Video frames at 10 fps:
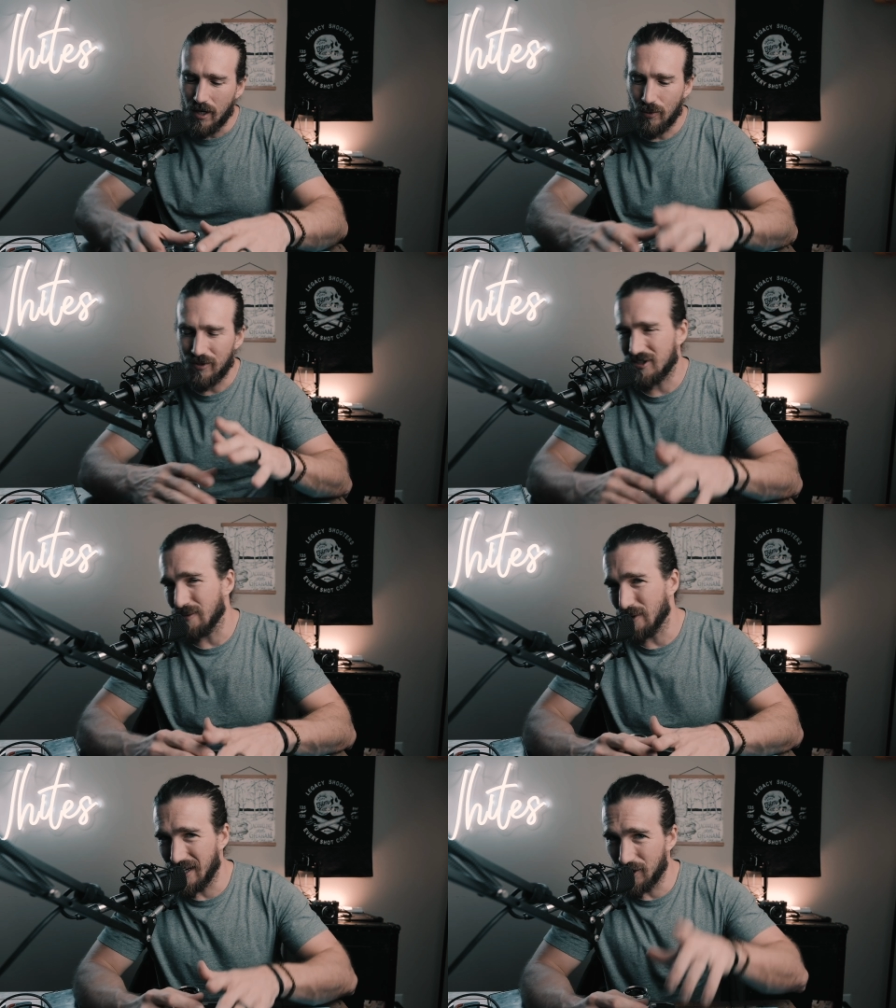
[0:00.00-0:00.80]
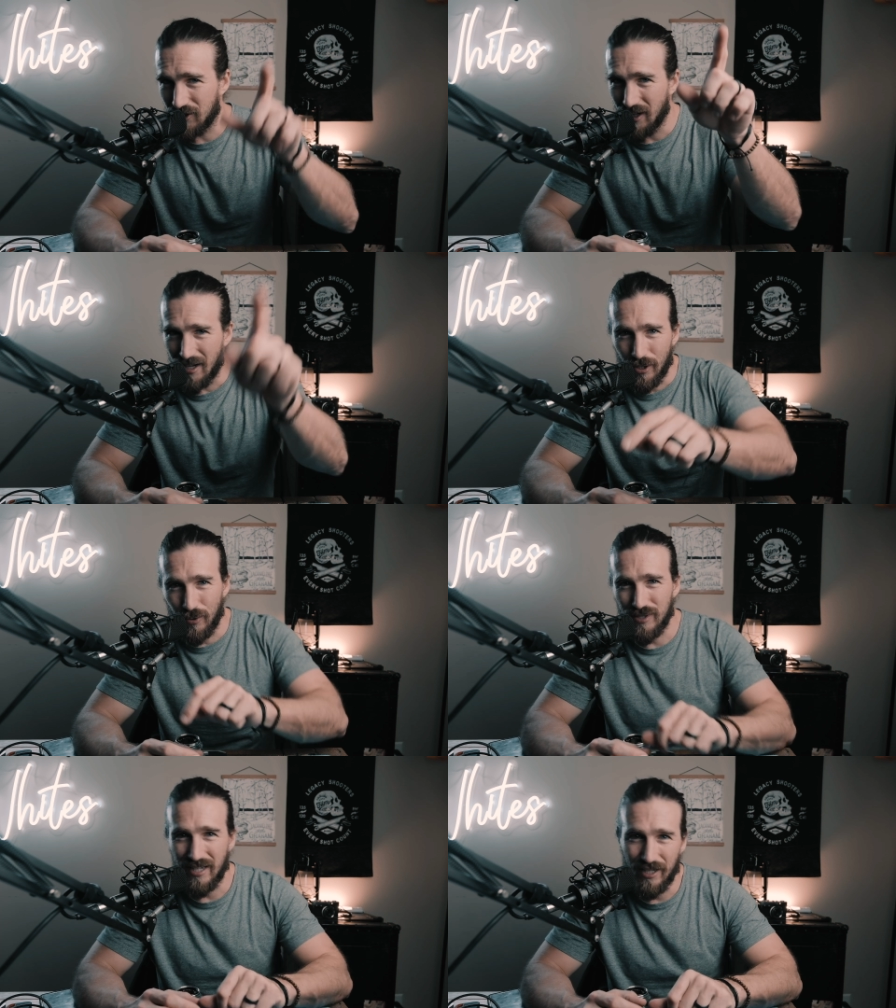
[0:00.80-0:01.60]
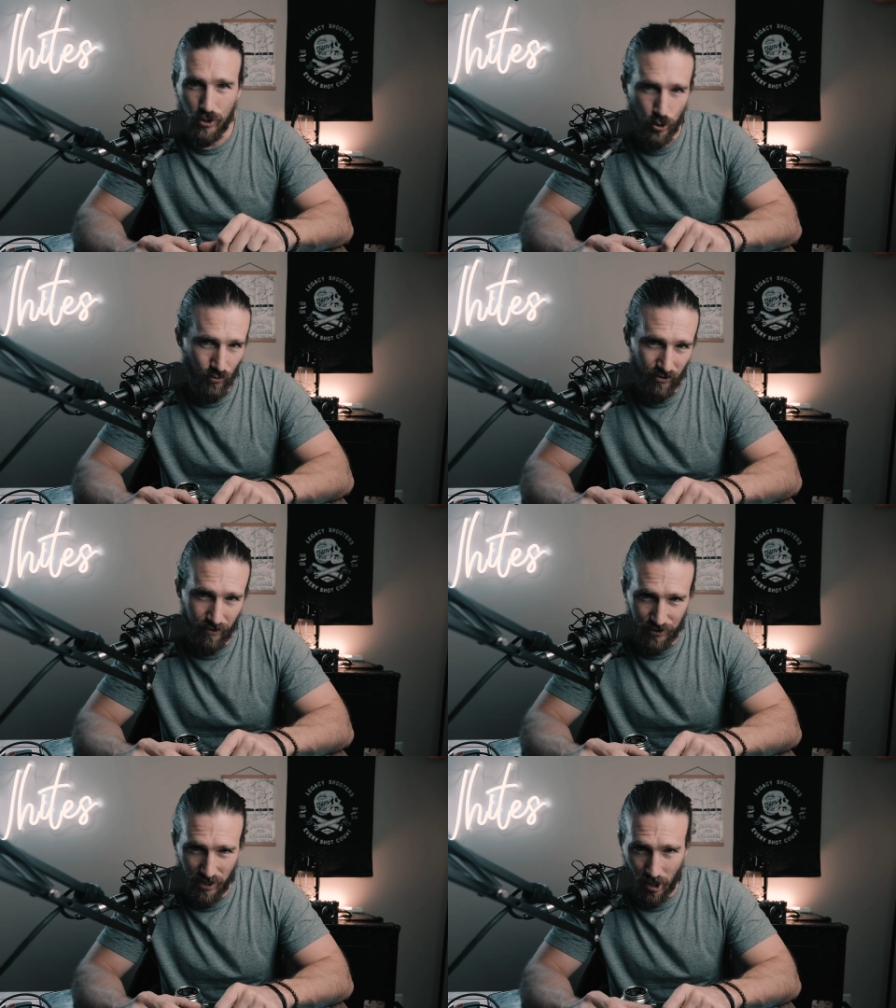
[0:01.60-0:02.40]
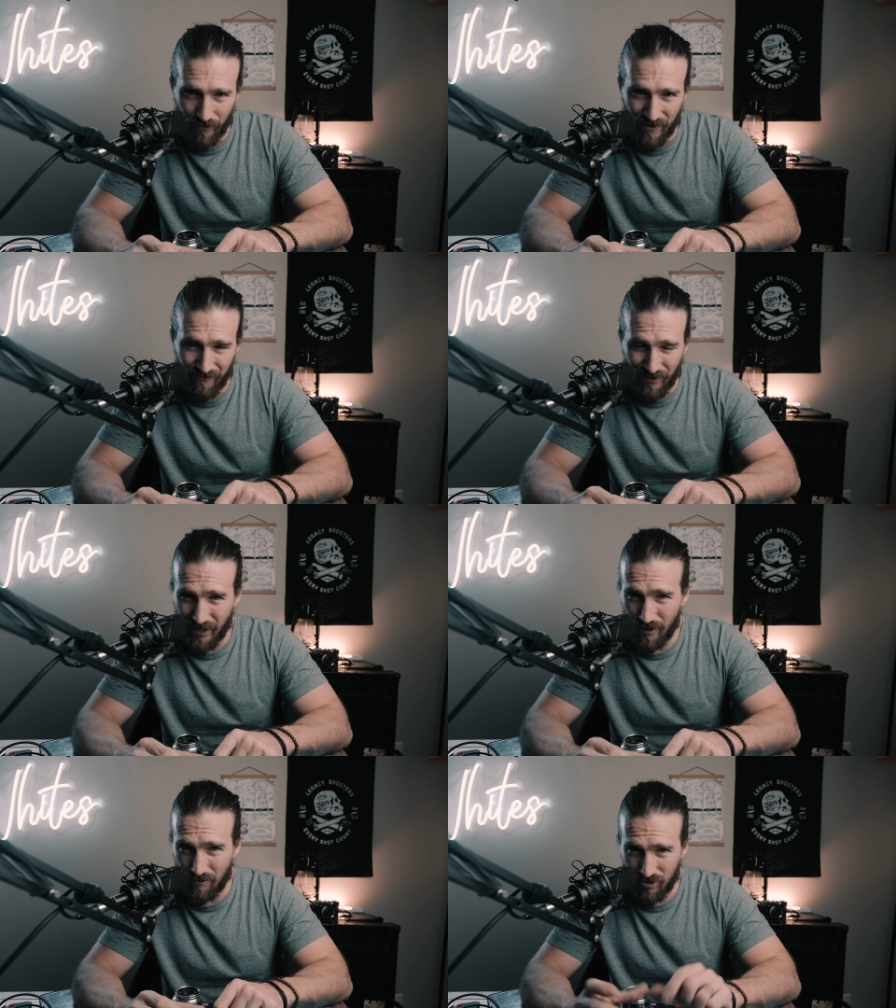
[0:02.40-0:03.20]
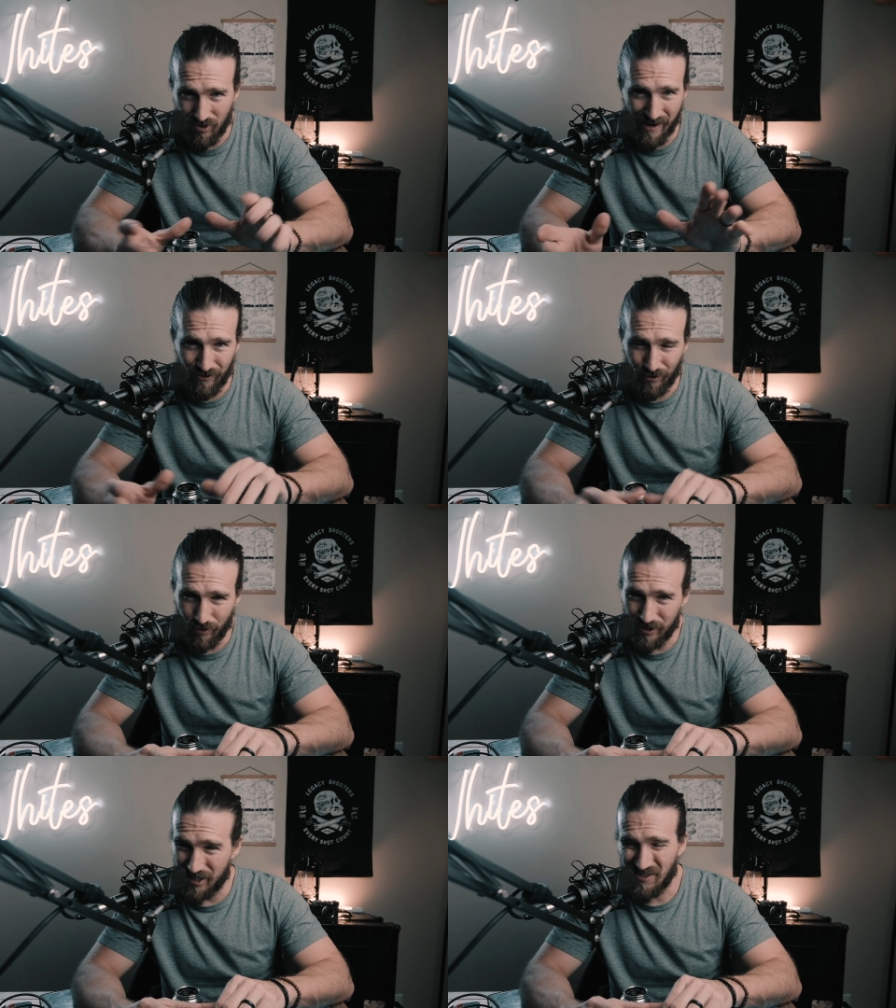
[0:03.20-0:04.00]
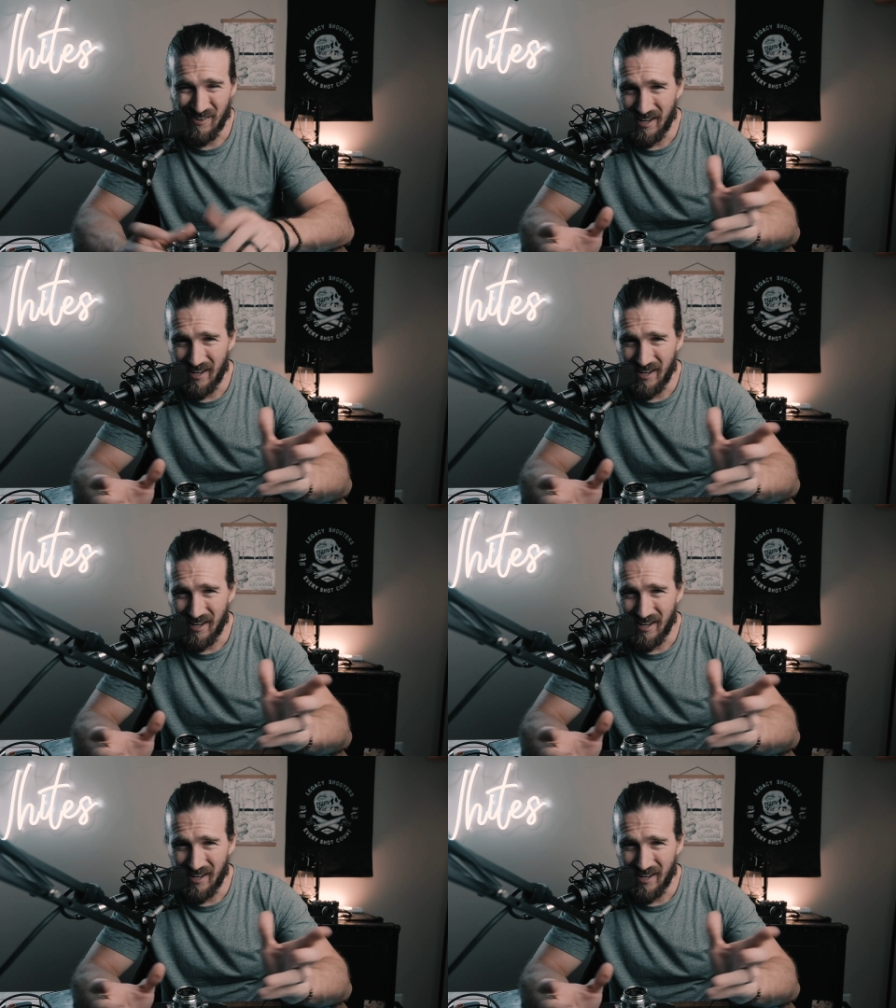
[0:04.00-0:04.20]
with someone else who is into film photography, video, travel, or just